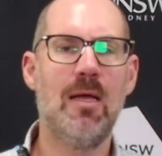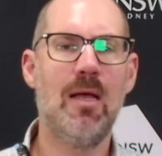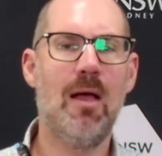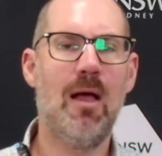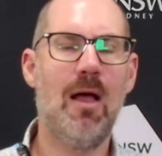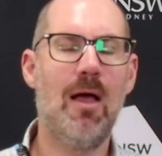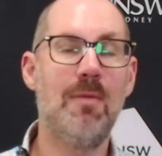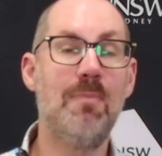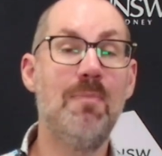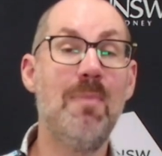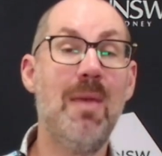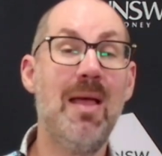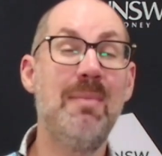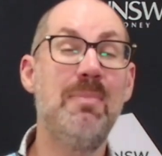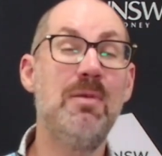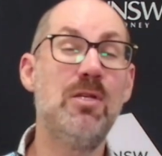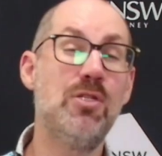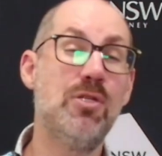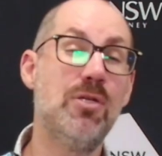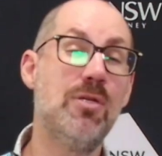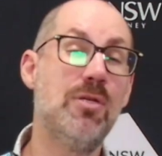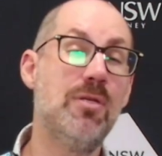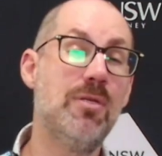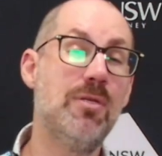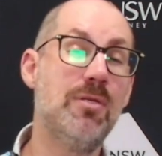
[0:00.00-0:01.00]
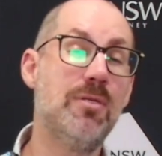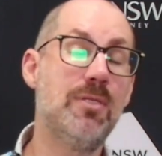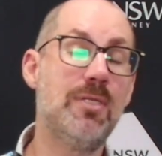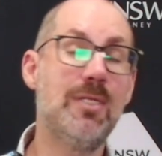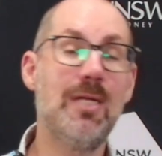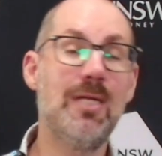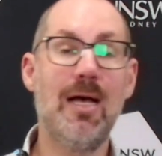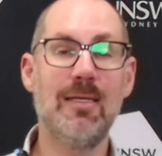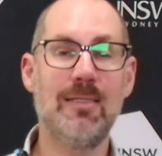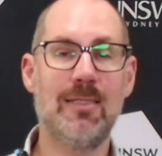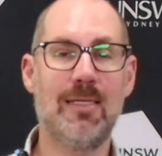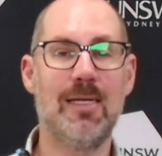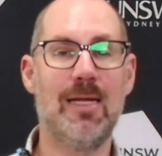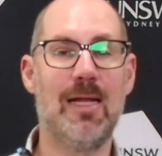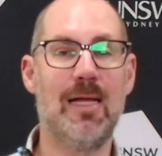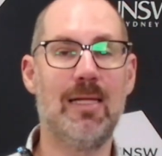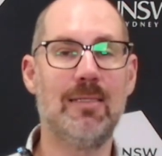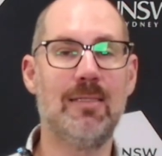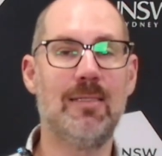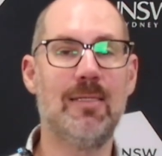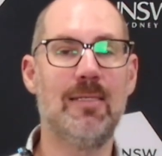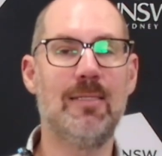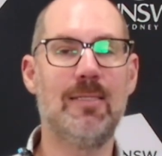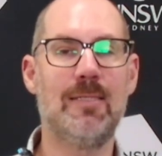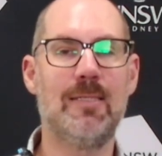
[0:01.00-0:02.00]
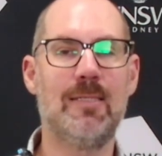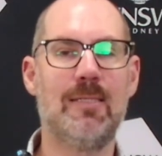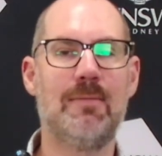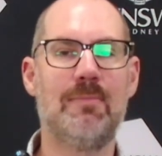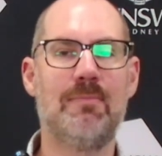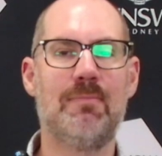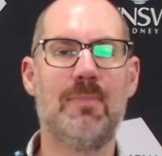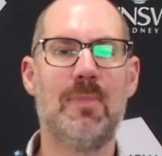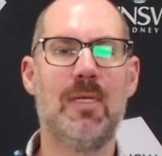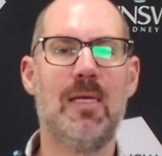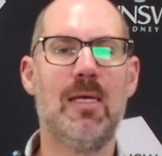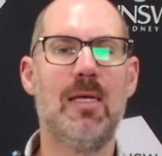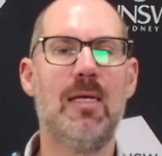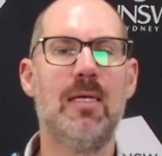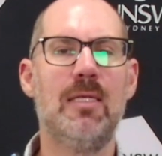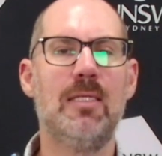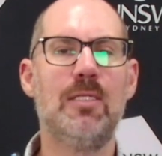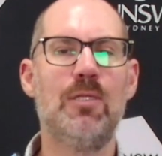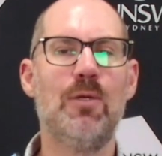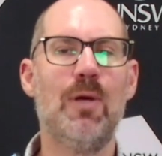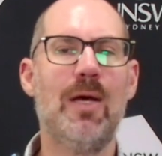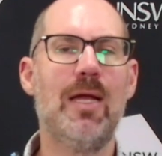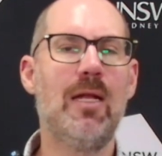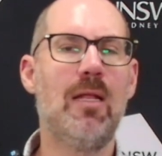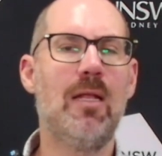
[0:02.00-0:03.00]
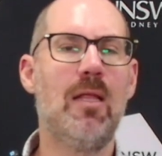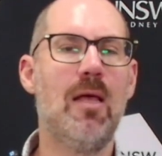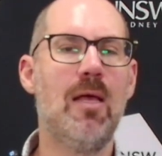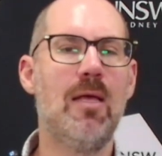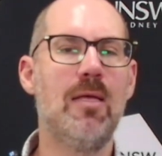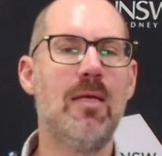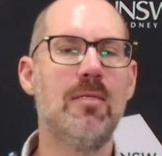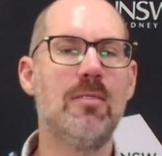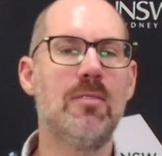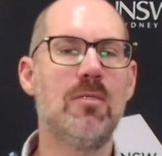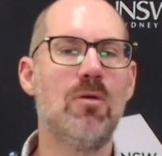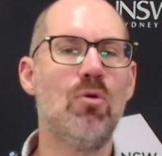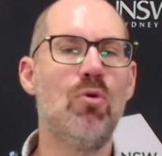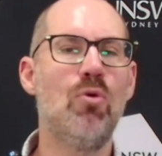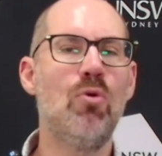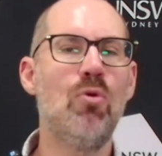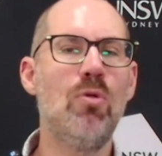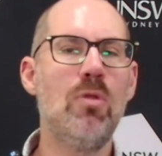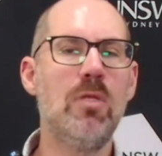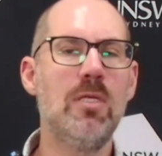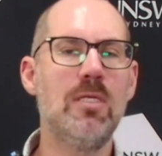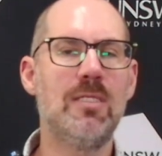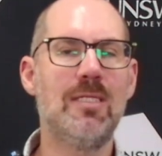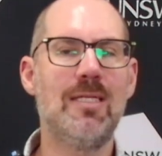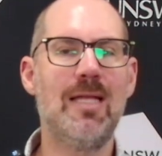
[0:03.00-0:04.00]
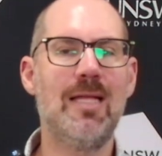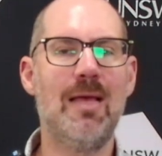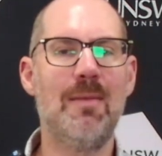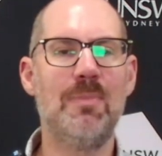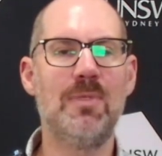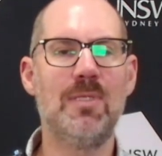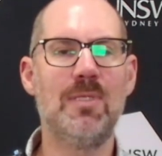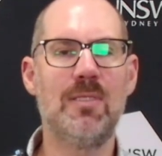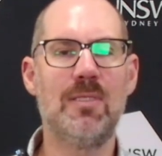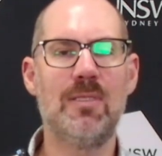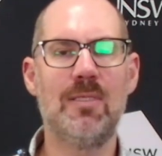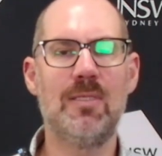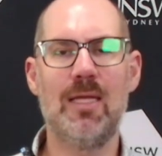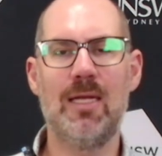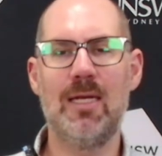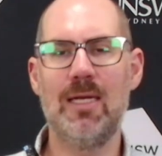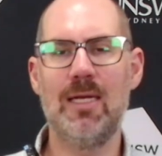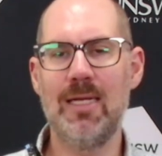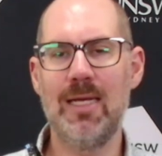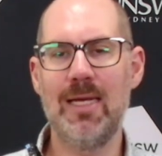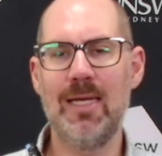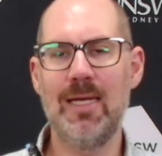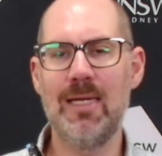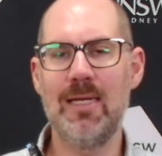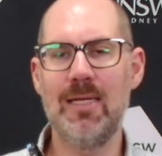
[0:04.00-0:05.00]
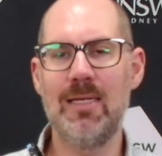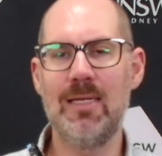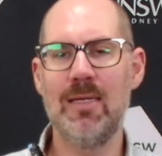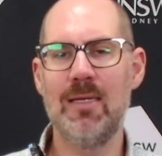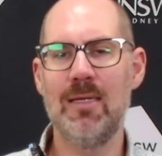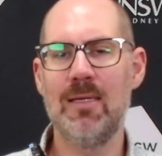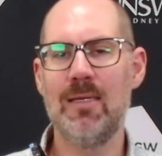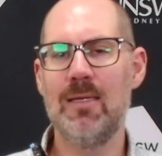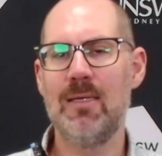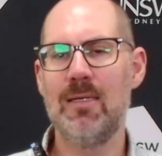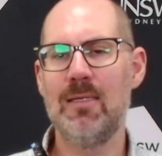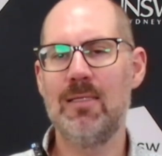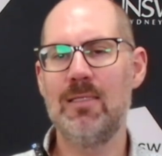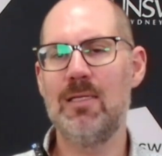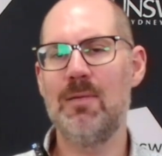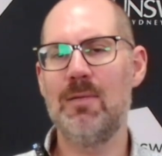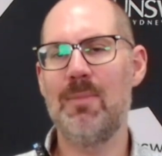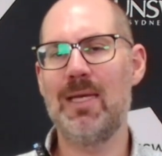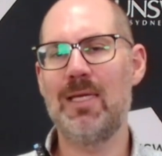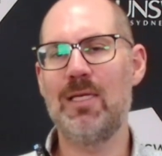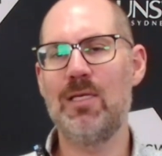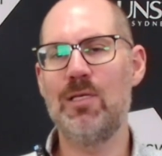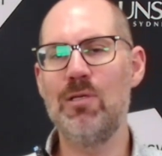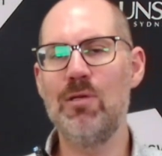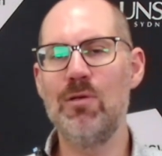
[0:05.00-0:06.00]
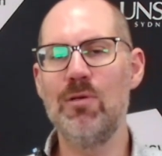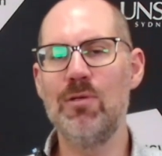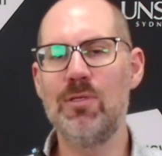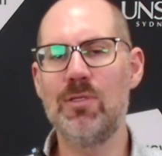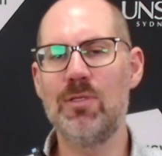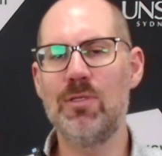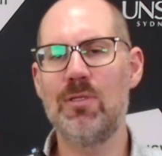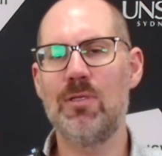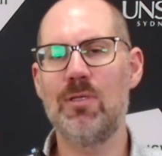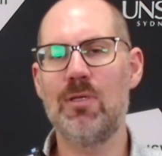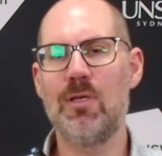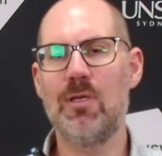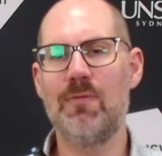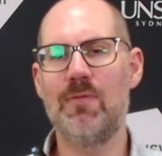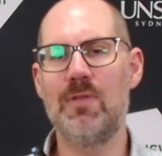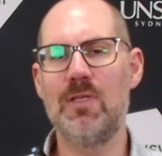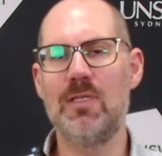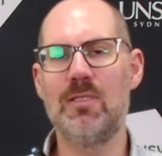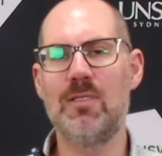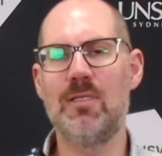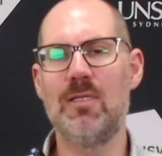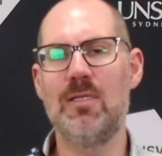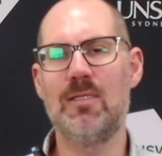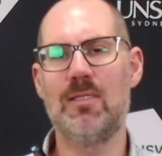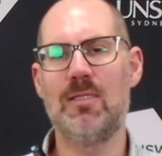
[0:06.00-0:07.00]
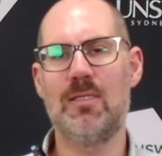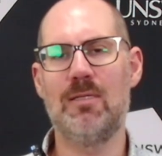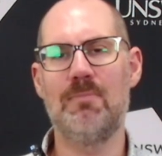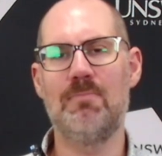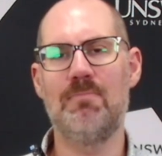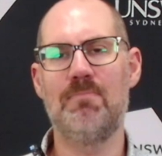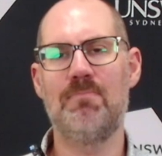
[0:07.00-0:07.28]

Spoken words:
I'd maybe choose task analysis to analyse all the steps that are needed to make use of this system